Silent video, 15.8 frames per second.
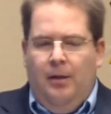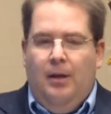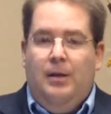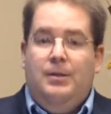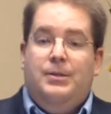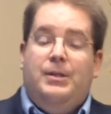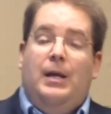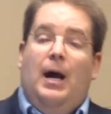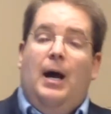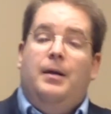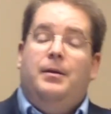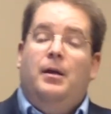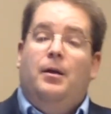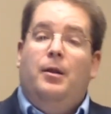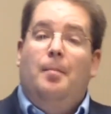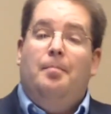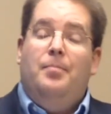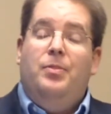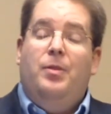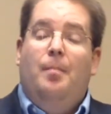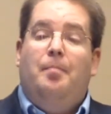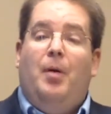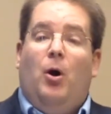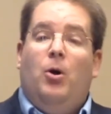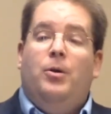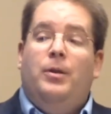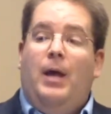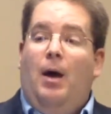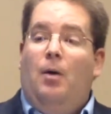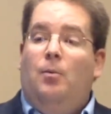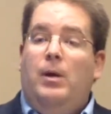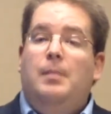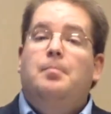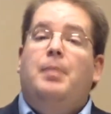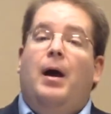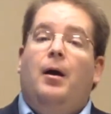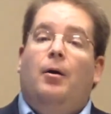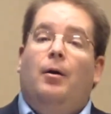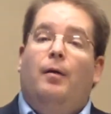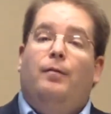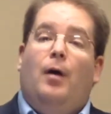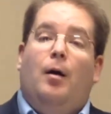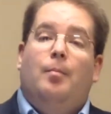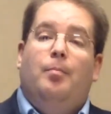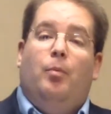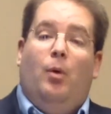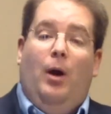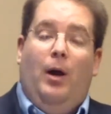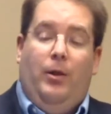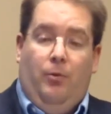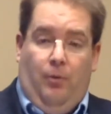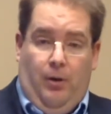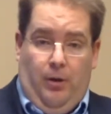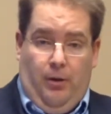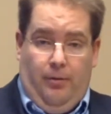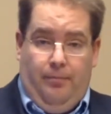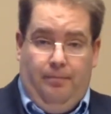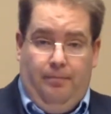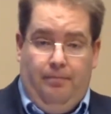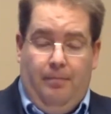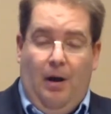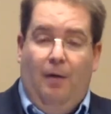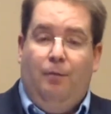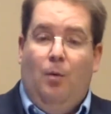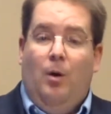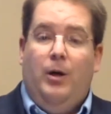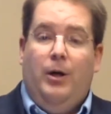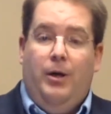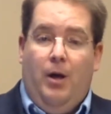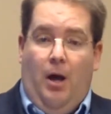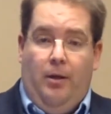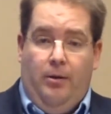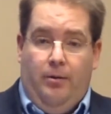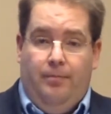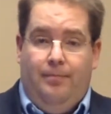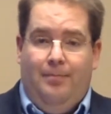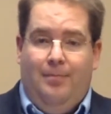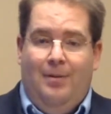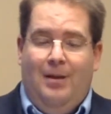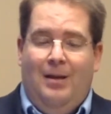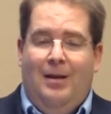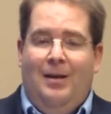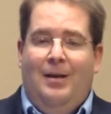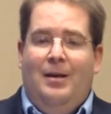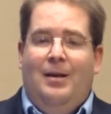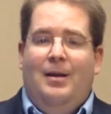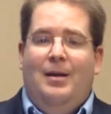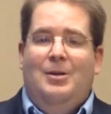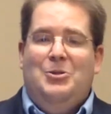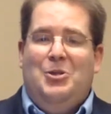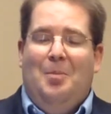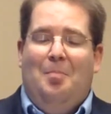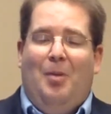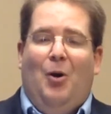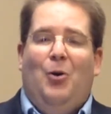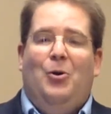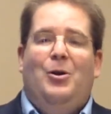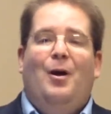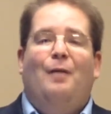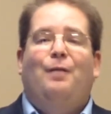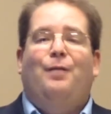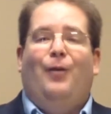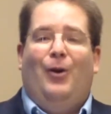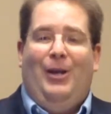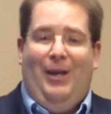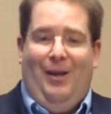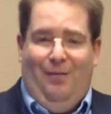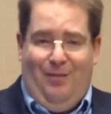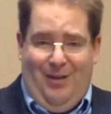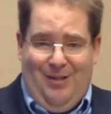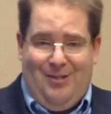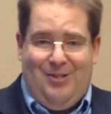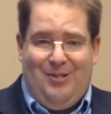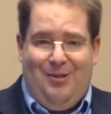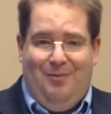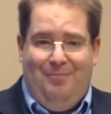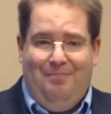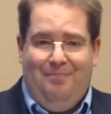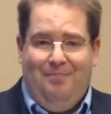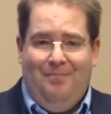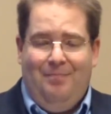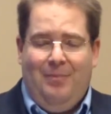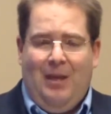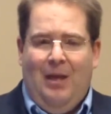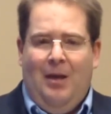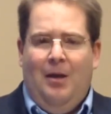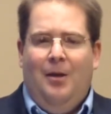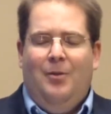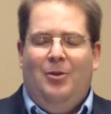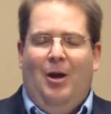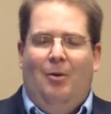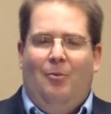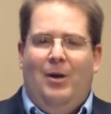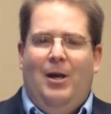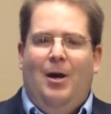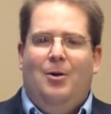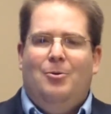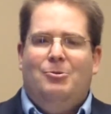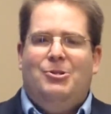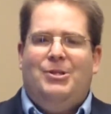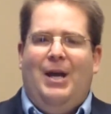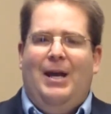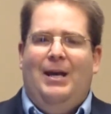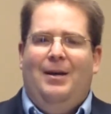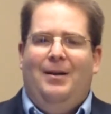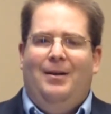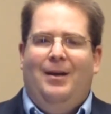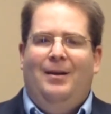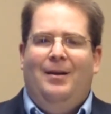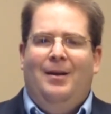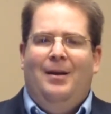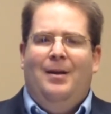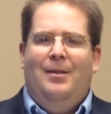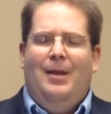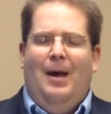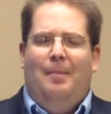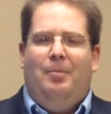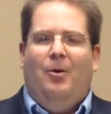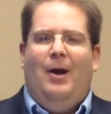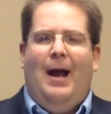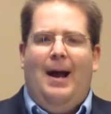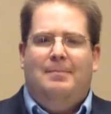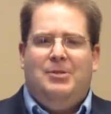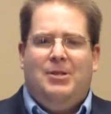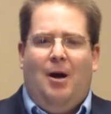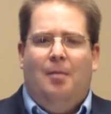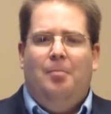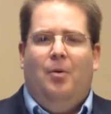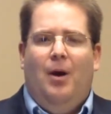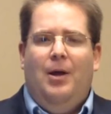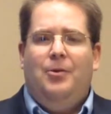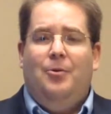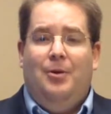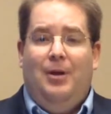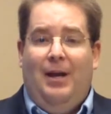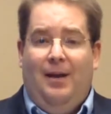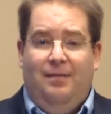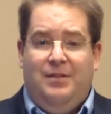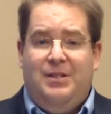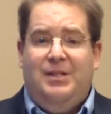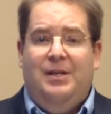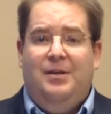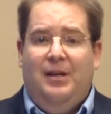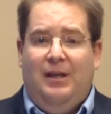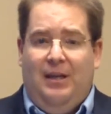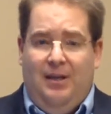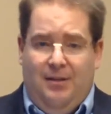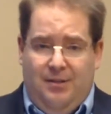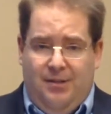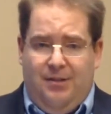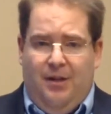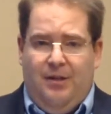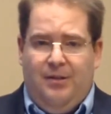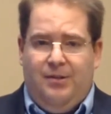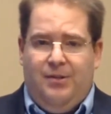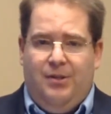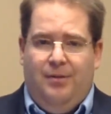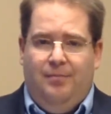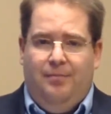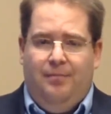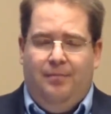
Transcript: it is the idea, the, the burden that we bear of our brethren, of one another, is the burden of forgiveness. That we understand that perhaps our brethren have sinned against us.